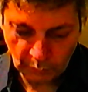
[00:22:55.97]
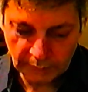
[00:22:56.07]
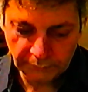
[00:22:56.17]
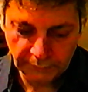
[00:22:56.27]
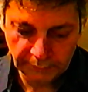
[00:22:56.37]

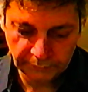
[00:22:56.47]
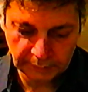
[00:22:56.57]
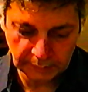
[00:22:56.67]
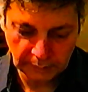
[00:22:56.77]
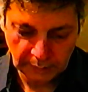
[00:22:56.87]

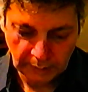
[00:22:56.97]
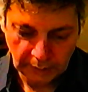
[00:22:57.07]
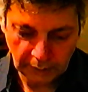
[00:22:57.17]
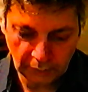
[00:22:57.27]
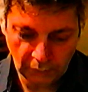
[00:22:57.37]
150.
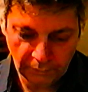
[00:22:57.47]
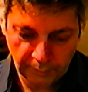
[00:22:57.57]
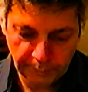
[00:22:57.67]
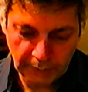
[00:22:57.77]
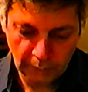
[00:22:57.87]
Can
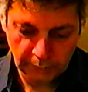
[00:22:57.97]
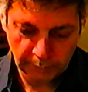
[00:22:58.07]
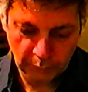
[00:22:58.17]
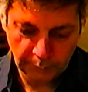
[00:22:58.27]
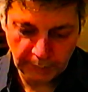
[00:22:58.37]
overpower
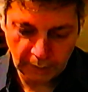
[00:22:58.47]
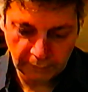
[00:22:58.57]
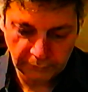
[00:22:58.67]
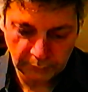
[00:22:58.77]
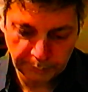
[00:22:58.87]
a more
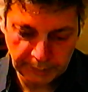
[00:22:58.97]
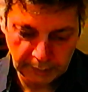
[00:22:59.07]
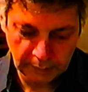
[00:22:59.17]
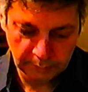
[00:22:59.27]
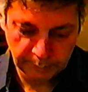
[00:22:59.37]
powerful
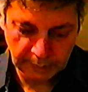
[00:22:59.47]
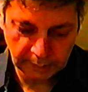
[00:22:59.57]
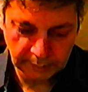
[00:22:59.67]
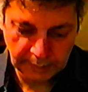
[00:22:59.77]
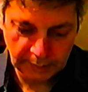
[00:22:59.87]
being
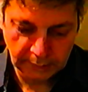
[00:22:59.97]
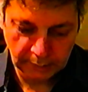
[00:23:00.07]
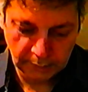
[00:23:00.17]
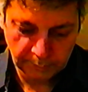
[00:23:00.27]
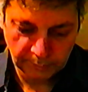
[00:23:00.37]
by
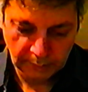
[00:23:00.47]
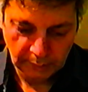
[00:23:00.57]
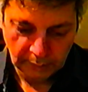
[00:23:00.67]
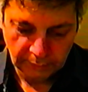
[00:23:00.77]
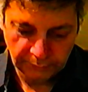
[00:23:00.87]
getting him
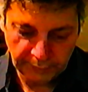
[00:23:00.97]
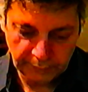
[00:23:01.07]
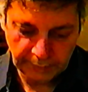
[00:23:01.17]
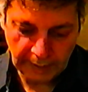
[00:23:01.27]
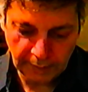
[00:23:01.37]

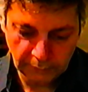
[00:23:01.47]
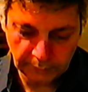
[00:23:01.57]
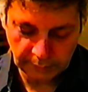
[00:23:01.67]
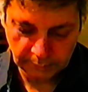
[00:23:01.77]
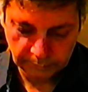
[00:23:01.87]
very
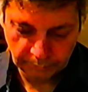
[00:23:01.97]
angry,